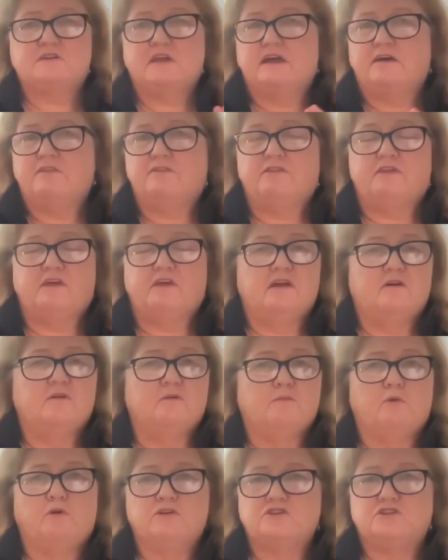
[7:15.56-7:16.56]
out there
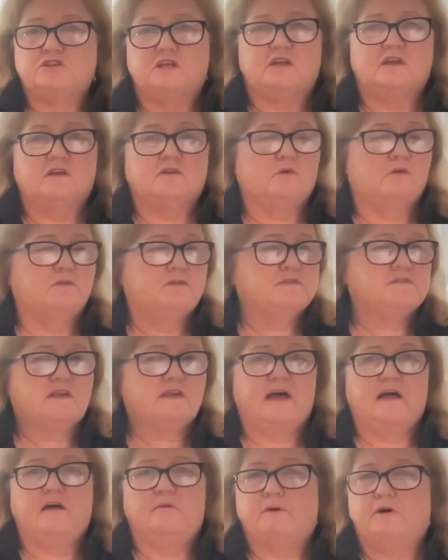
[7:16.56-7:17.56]
watching and all the
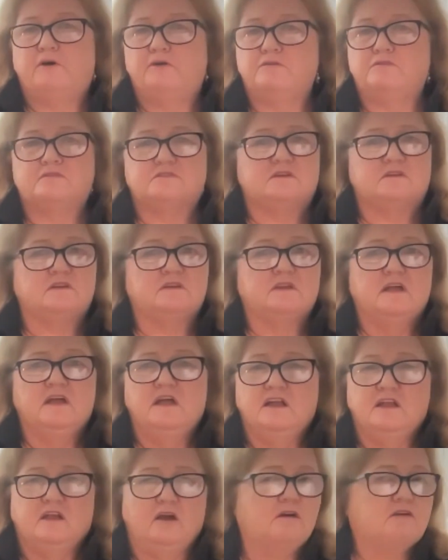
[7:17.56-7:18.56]
sailboats and
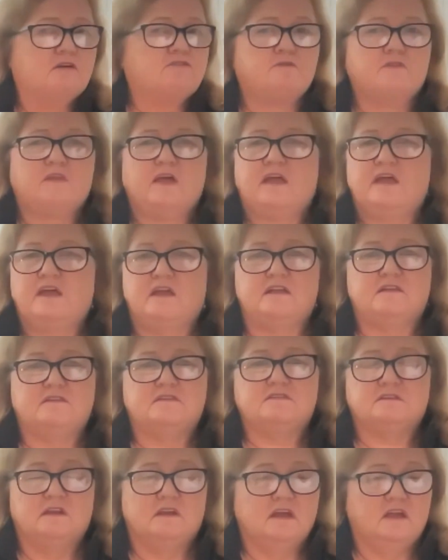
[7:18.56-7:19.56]
going through the
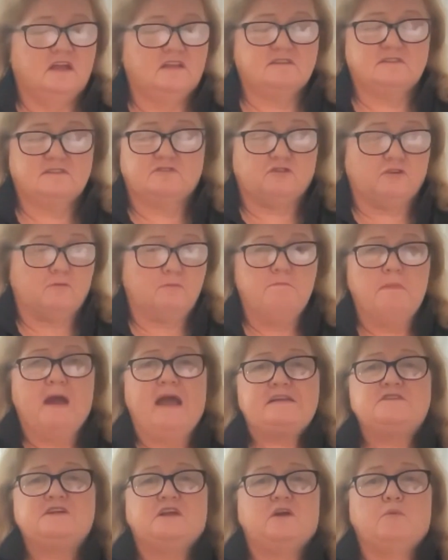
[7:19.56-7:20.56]
heads. It's
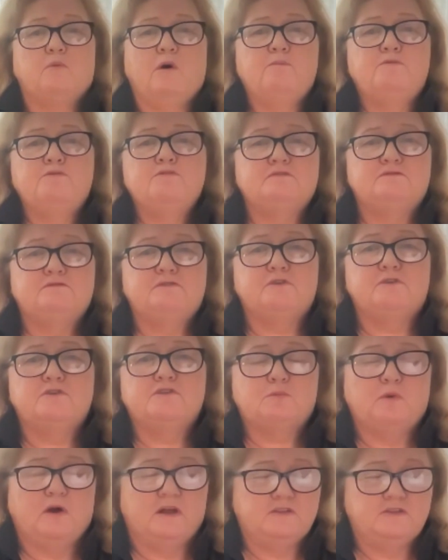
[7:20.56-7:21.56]
dramatic. What was the
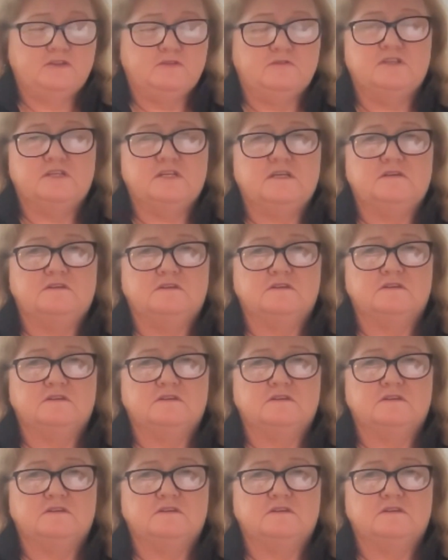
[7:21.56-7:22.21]
first one you did?